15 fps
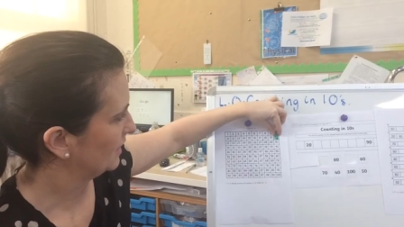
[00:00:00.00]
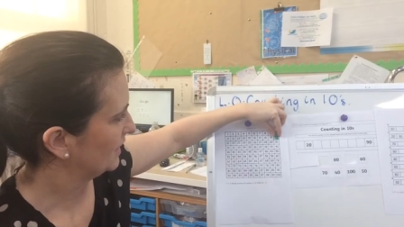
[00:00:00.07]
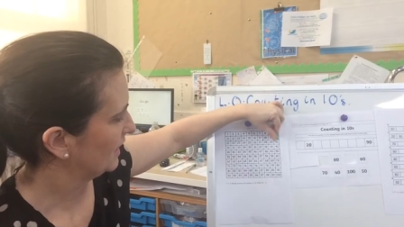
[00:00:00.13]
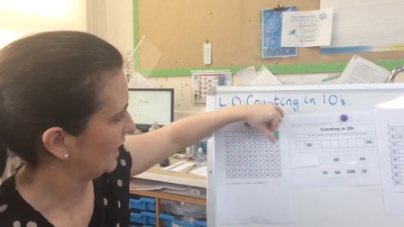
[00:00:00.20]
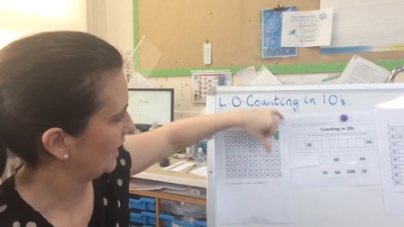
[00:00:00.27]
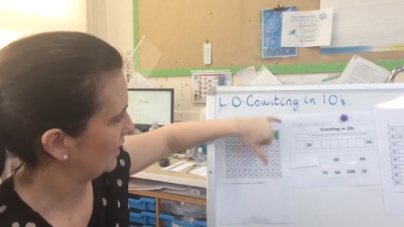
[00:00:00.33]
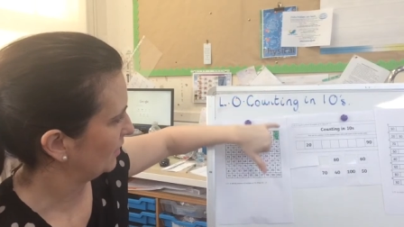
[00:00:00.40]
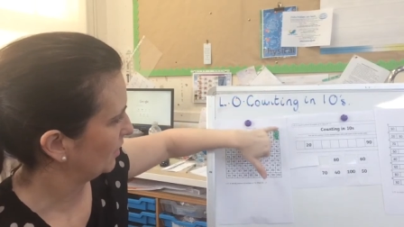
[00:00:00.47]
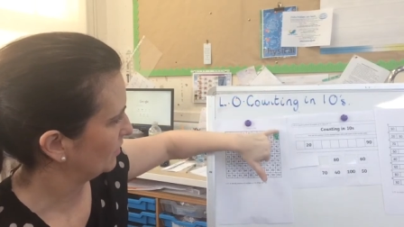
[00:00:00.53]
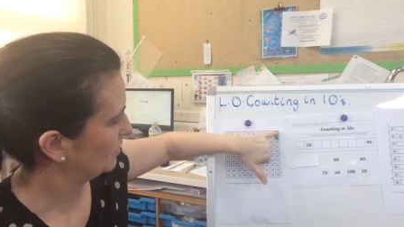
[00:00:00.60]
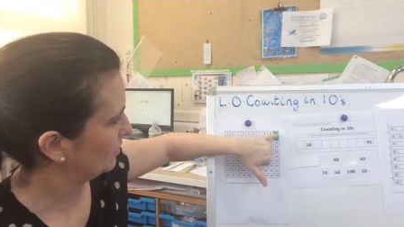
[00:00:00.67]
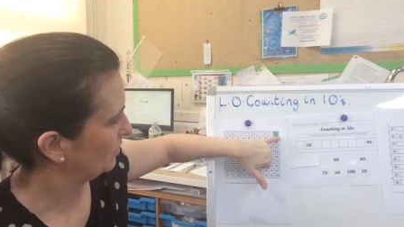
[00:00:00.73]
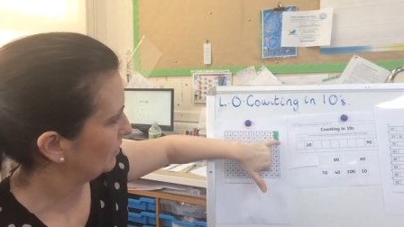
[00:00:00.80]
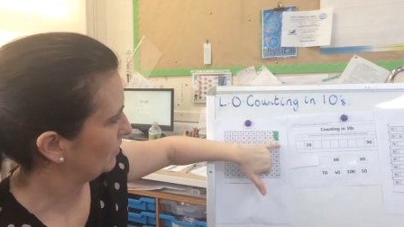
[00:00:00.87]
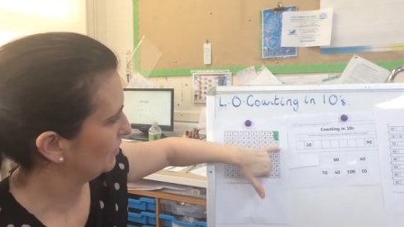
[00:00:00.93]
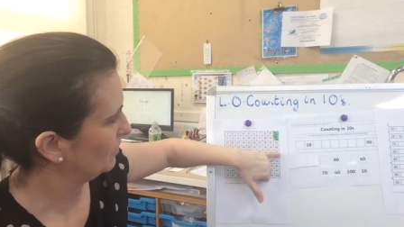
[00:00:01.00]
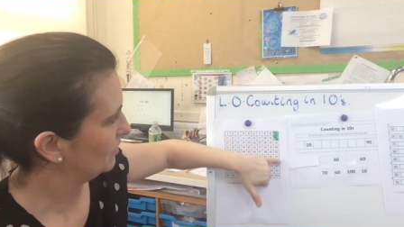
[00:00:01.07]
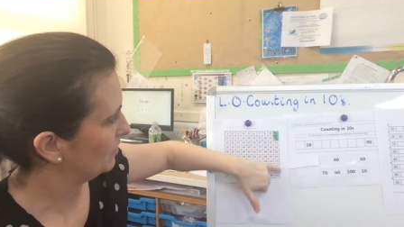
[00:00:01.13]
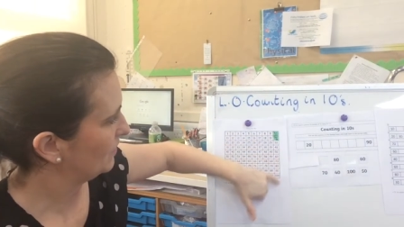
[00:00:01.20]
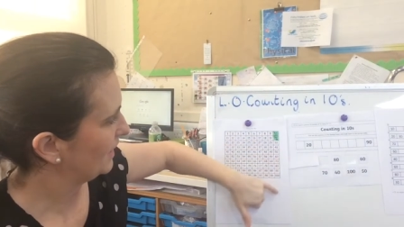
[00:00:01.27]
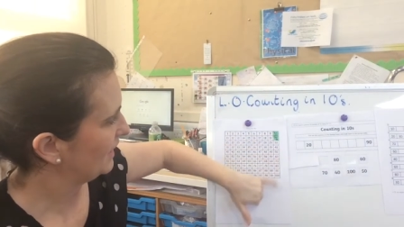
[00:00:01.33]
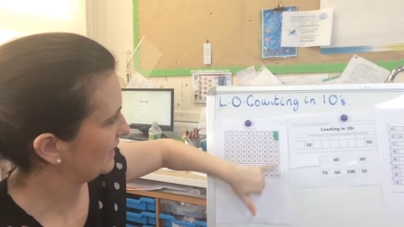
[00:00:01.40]
of 10, goes all
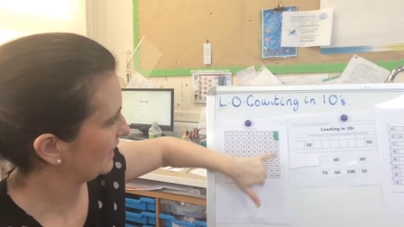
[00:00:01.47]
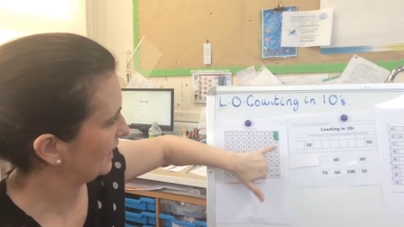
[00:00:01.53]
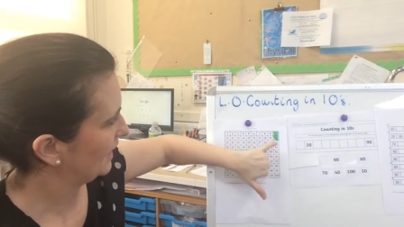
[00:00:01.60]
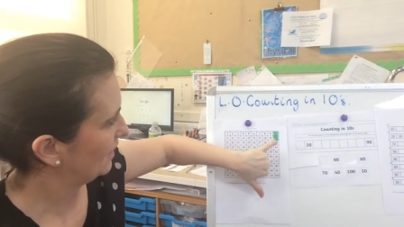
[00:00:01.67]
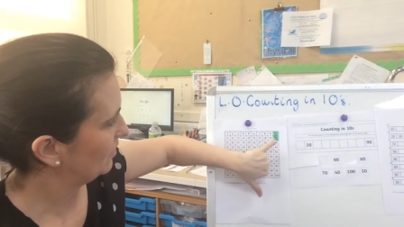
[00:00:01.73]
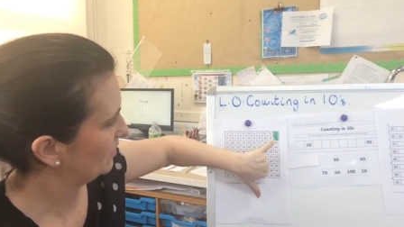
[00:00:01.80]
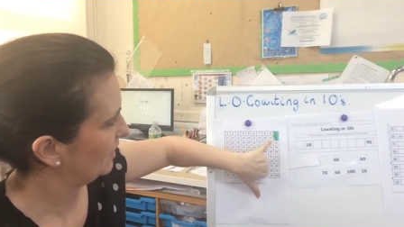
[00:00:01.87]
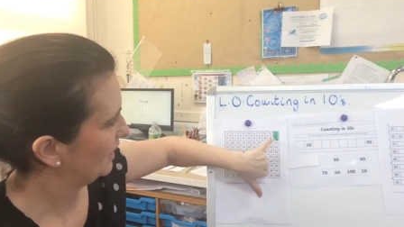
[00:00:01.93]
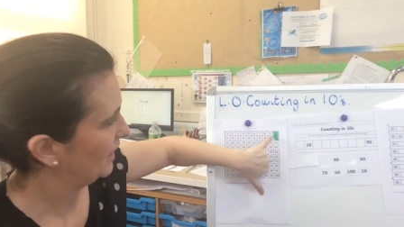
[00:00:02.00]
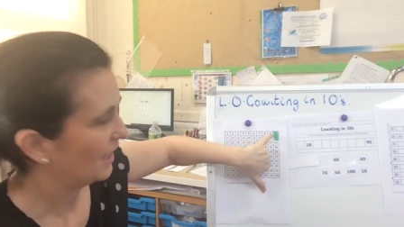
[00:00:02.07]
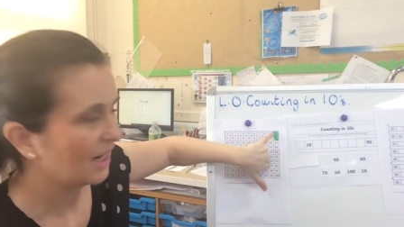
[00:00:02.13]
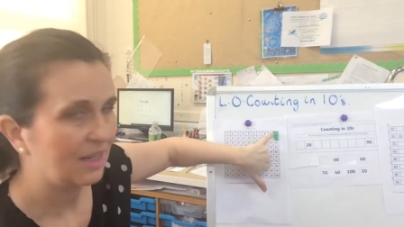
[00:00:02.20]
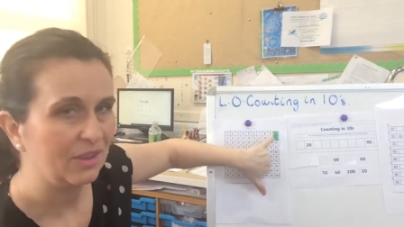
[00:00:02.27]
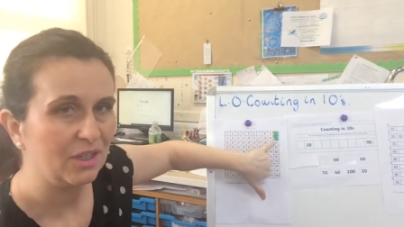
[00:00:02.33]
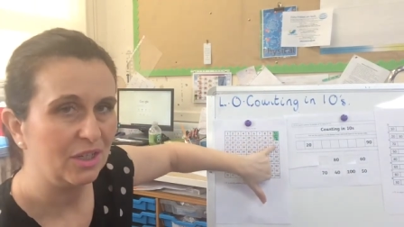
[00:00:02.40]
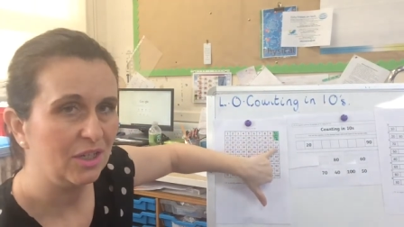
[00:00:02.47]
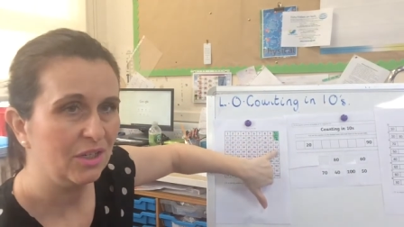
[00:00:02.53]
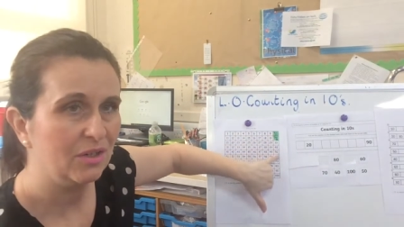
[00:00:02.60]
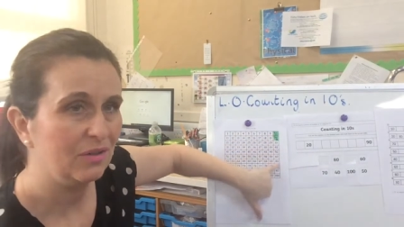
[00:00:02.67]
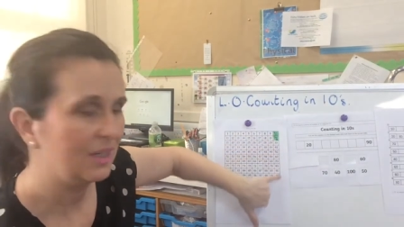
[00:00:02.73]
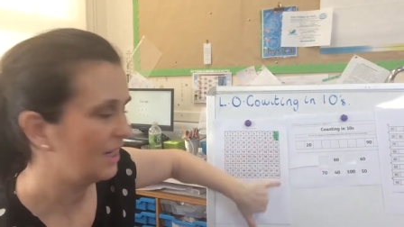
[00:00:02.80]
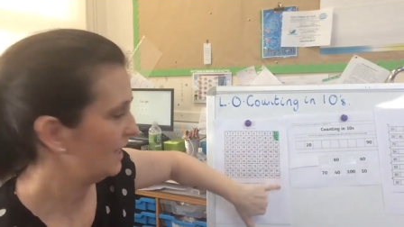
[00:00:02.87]
the way down, and the
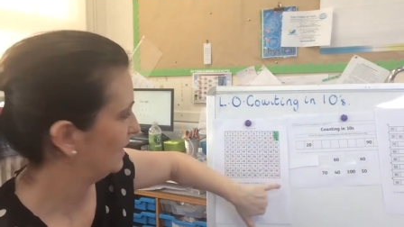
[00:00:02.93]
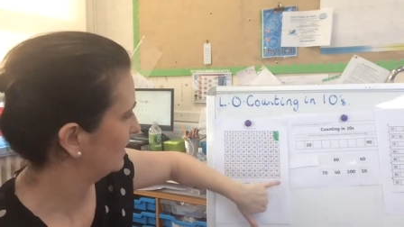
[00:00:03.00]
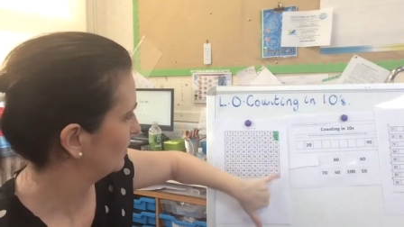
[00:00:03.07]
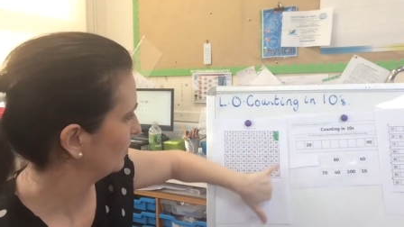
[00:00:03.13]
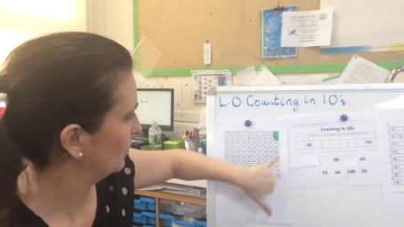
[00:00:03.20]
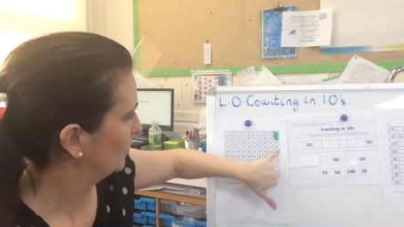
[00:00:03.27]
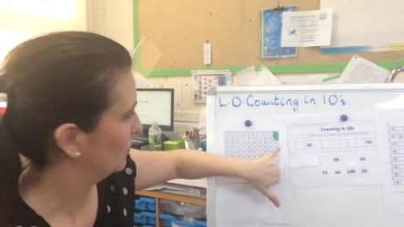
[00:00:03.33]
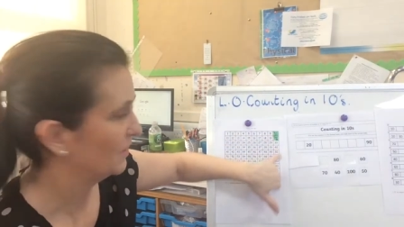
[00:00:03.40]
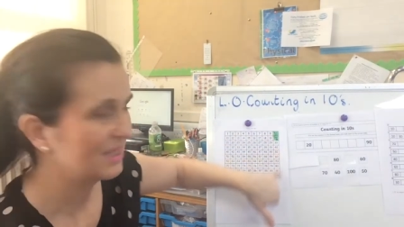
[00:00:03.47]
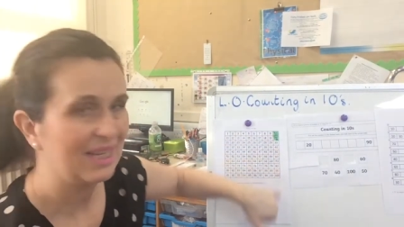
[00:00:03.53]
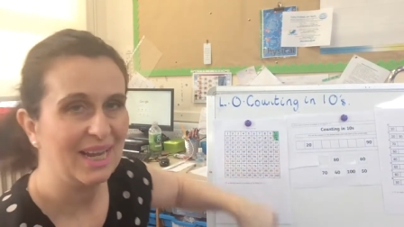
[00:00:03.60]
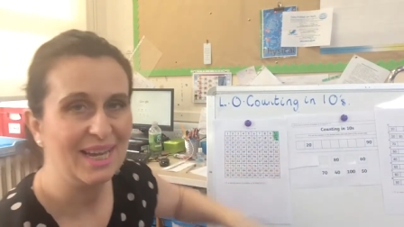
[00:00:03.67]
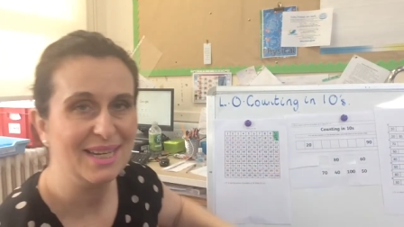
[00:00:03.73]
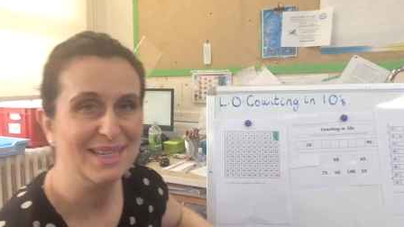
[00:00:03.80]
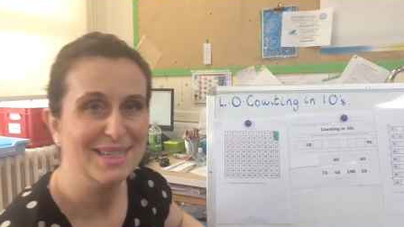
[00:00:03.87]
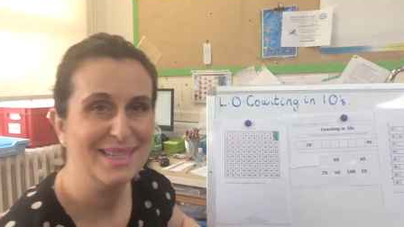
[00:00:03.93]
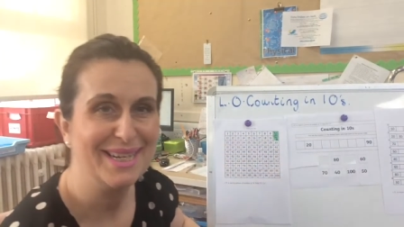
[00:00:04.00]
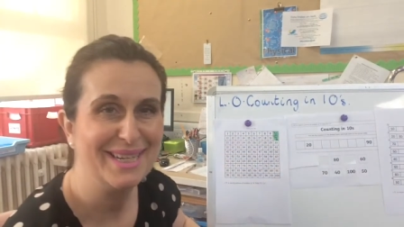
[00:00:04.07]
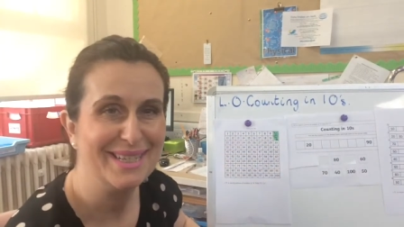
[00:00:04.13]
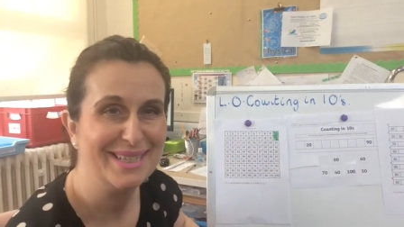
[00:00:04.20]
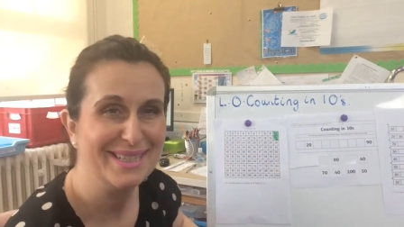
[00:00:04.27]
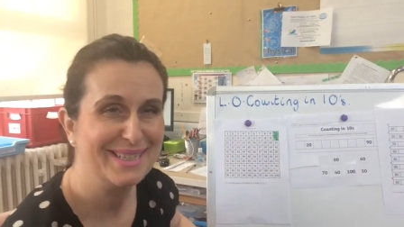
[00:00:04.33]
units always end
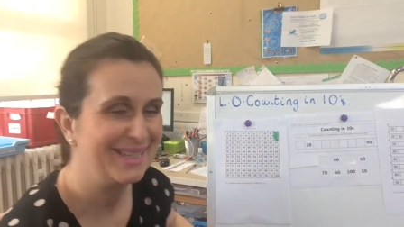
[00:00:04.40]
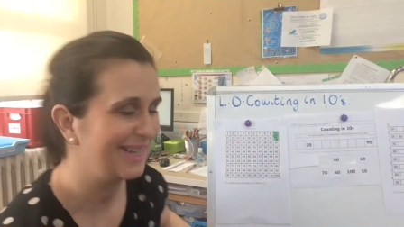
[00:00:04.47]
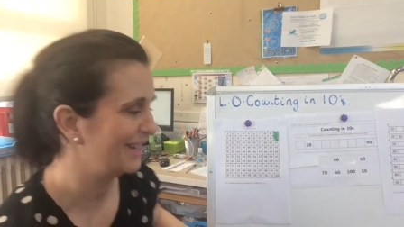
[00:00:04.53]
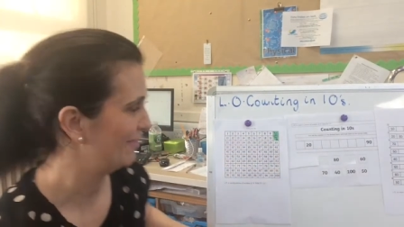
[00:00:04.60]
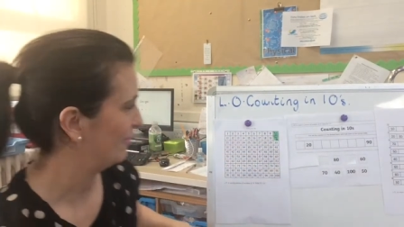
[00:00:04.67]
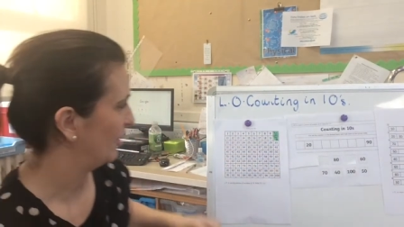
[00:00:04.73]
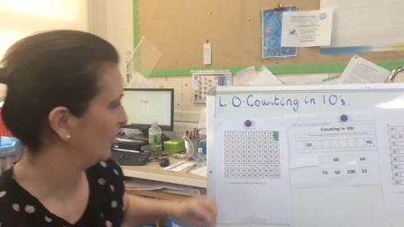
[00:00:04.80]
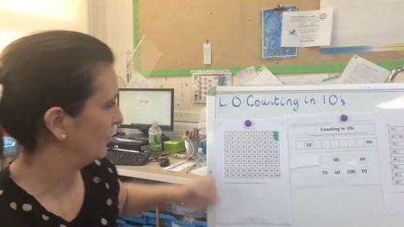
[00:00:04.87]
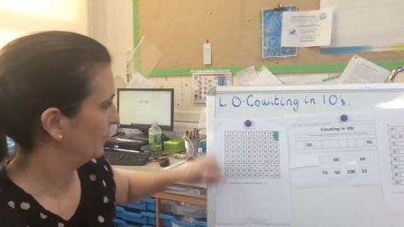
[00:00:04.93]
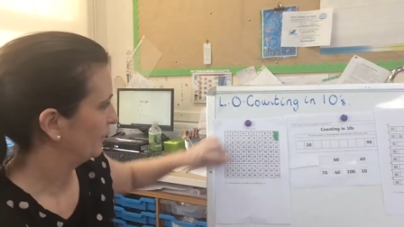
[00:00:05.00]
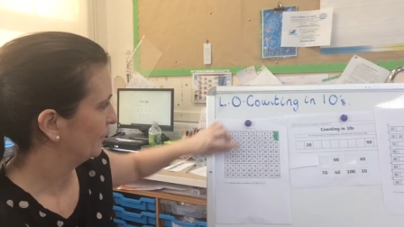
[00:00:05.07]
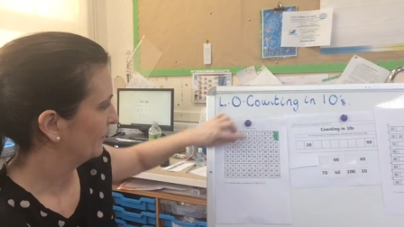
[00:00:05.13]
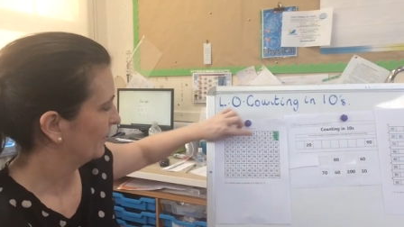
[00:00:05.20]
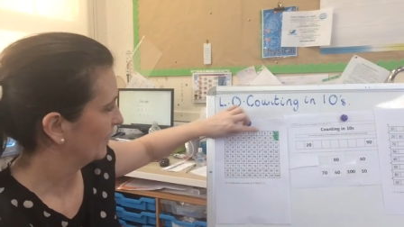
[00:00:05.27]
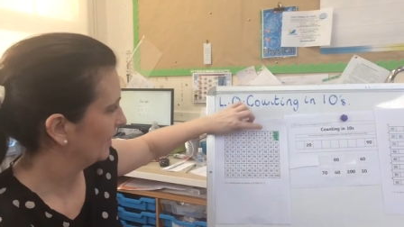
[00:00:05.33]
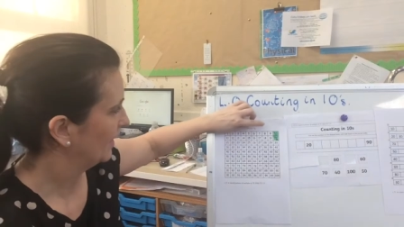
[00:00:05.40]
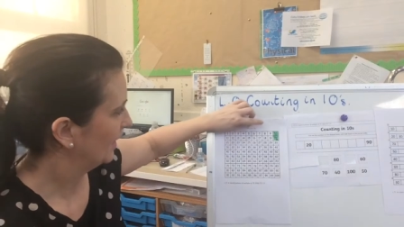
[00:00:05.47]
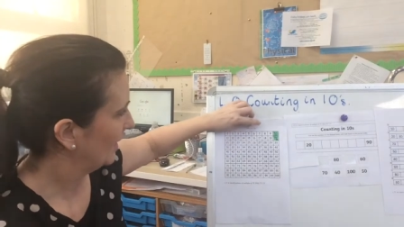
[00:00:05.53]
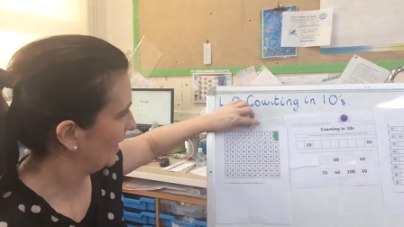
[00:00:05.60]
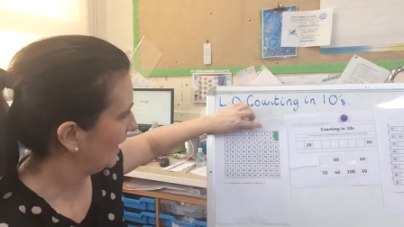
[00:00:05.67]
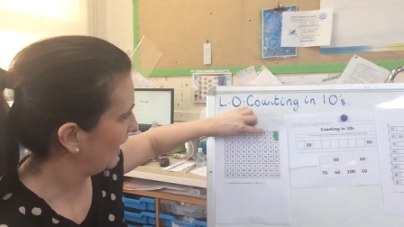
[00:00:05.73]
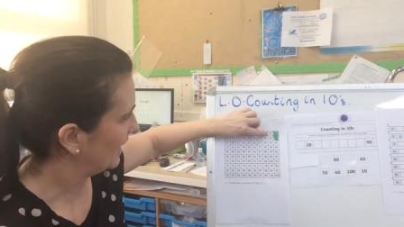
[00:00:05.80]
in 0.
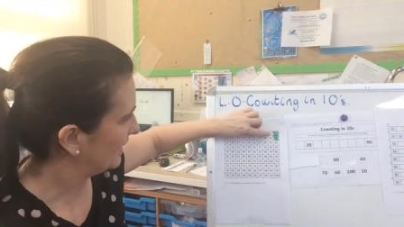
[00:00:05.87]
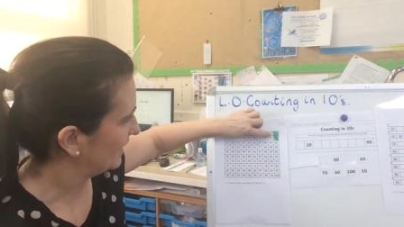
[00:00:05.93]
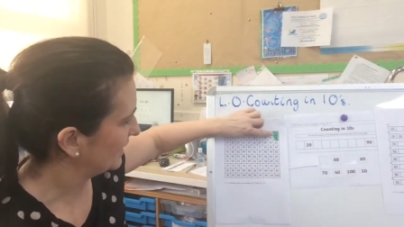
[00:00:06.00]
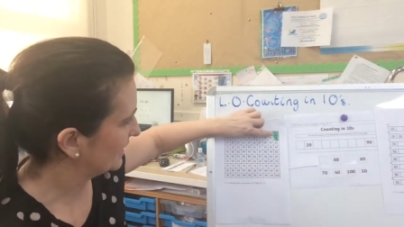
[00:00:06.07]
And the